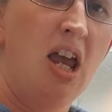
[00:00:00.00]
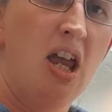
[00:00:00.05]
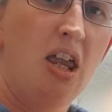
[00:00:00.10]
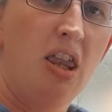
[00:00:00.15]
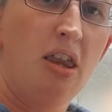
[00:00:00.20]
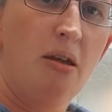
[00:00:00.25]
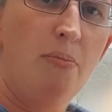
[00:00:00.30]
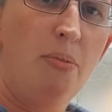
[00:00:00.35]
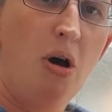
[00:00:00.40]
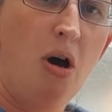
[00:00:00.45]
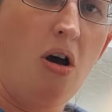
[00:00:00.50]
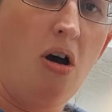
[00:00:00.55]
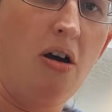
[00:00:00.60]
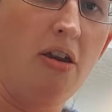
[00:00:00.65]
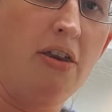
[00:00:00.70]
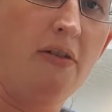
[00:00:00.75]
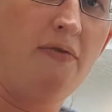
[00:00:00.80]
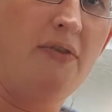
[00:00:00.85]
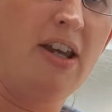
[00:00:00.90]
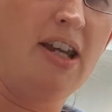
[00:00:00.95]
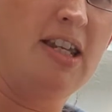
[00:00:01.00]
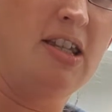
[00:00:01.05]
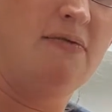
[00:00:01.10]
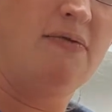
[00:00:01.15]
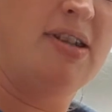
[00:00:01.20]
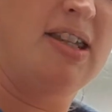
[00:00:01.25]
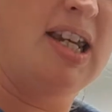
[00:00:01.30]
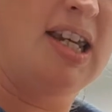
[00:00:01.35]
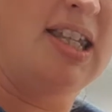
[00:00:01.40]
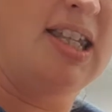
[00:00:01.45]
the path of least
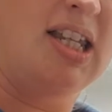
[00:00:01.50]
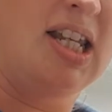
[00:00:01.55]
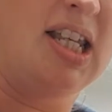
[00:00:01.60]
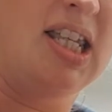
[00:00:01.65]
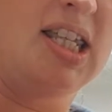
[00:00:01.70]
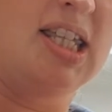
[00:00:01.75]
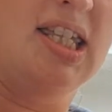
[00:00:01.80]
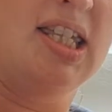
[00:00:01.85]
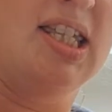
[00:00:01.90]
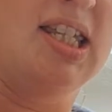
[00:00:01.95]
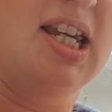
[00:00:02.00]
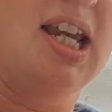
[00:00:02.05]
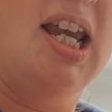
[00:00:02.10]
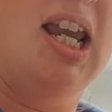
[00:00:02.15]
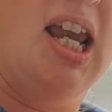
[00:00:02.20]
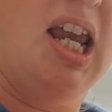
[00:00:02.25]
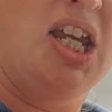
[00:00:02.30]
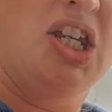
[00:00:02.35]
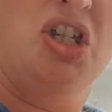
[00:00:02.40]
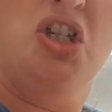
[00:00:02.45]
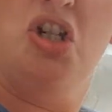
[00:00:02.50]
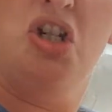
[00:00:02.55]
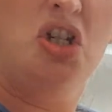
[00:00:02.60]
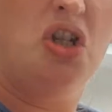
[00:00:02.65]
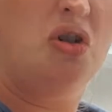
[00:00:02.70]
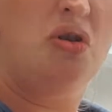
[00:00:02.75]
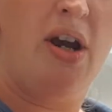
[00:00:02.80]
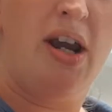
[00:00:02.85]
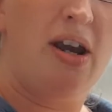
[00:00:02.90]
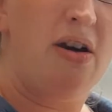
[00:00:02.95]
resistance is just
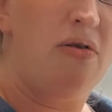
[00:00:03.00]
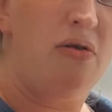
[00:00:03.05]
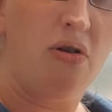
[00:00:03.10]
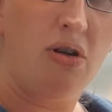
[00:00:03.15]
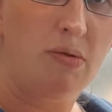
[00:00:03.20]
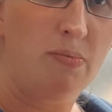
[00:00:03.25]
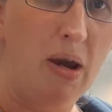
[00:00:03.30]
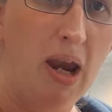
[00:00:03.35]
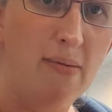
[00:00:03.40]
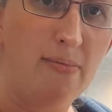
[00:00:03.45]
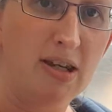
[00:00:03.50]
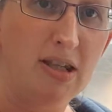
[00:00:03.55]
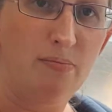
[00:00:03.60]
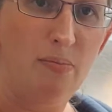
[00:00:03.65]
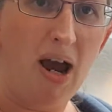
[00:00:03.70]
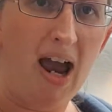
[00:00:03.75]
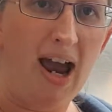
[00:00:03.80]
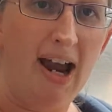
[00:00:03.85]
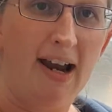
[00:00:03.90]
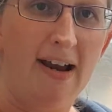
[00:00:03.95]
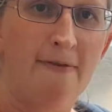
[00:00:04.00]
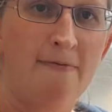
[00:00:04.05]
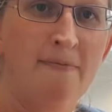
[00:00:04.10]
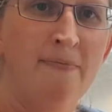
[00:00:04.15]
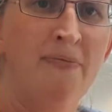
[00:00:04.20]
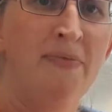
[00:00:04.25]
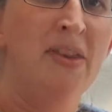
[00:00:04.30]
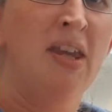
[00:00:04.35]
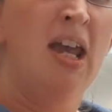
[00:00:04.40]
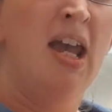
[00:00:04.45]
straight across baby's back.
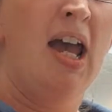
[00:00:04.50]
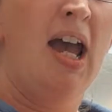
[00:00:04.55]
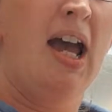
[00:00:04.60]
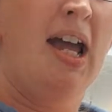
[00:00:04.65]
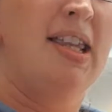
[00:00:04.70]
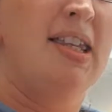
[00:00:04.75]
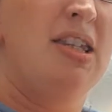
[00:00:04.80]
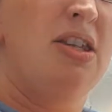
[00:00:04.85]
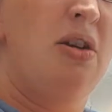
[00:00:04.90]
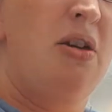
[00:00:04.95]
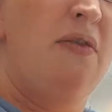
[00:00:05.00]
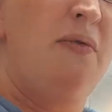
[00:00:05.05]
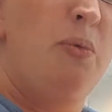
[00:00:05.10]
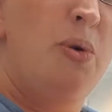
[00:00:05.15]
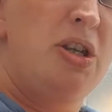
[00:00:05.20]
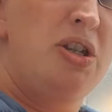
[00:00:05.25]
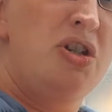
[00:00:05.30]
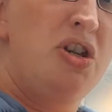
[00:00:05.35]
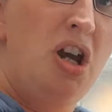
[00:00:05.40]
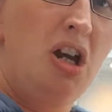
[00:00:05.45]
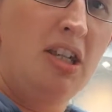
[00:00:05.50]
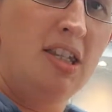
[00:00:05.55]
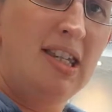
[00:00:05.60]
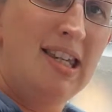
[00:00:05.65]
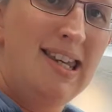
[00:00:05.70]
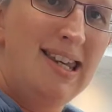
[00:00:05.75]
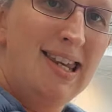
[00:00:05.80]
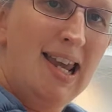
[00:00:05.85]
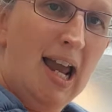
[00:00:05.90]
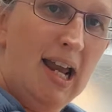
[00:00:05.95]
And so if we just
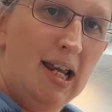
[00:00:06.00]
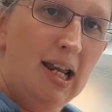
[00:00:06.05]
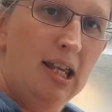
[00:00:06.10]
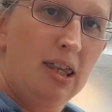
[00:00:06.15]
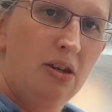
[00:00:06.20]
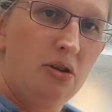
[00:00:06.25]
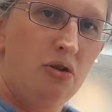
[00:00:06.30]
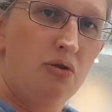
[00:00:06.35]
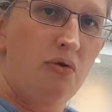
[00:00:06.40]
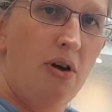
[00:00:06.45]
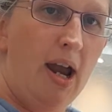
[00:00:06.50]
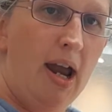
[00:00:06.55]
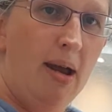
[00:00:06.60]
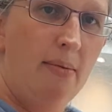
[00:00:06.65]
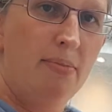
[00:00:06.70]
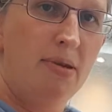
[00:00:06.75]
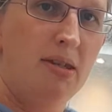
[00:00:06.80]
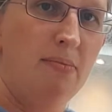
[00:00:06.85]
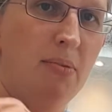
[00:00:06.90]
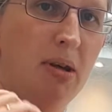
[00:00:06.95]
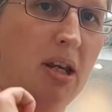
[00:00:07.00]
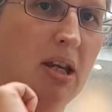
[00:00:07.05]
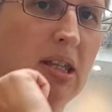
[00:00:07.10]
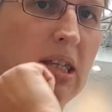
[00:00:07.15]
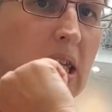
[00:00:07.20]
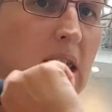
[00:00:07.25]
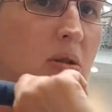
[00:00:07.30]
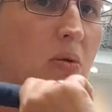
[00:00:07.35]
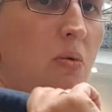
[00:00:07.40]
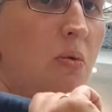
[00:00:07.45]
yank the straps, because
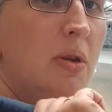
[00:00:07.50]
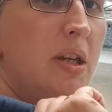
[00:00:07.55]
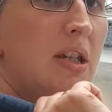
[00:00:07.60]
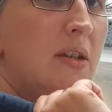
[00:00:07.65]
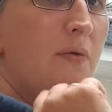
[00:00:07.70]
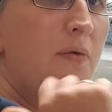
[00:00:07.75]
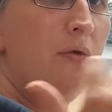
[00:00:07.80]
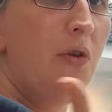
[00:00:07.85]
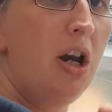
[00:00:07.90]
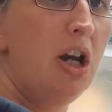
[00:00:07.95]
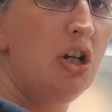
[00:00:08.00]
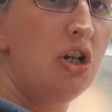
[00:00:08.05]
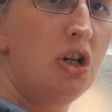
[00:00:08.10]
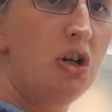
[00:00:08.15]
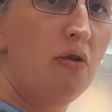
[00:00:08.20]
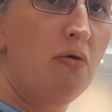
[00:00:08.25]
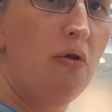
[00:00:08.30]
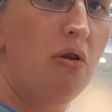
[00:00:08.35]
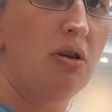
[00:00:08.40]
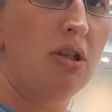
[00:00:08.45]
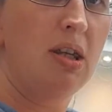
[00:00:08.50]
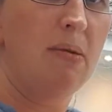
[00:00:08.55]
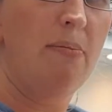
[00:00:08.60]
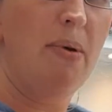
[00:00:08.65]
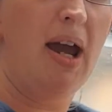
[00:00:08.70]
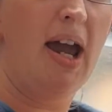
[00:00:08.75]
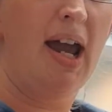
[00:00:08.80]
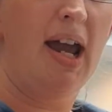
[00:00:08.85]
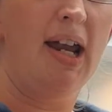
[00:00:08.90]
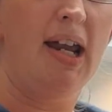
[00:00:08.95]
there's all this friction across the
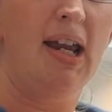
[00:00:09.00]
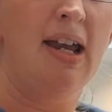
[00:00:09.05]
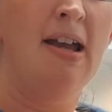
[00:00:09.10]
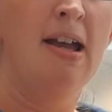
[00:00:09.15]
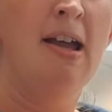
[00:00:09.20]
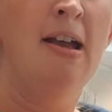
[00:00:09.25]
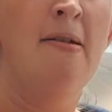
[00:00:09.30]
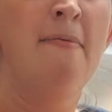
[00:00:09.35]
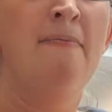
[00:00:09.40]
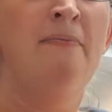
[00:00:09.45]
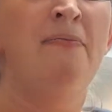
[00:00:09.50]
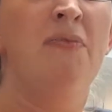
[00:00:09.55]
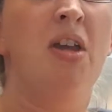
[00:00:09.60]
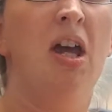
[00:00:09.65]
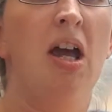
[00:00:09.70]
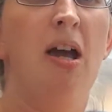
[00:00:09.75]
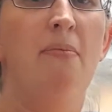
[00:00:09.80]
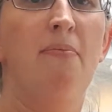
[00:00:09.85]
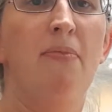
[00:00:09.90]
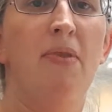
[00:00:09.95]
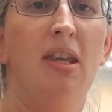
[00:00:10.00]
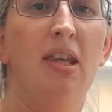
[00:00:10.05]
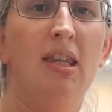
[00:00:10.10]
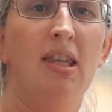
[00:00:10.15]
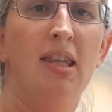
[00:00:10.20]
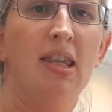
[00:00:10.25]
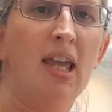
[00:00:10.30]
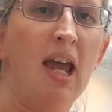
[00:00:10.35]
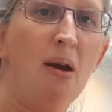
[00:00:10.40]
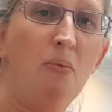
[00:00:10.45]
back,
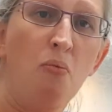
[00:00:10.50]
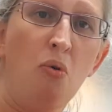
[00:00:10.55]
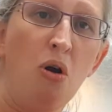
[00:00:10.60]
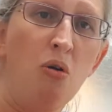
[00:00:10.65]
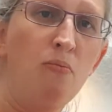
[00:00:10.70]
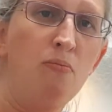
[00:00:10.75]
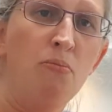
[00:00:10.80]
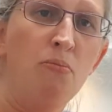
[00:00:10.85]
that won't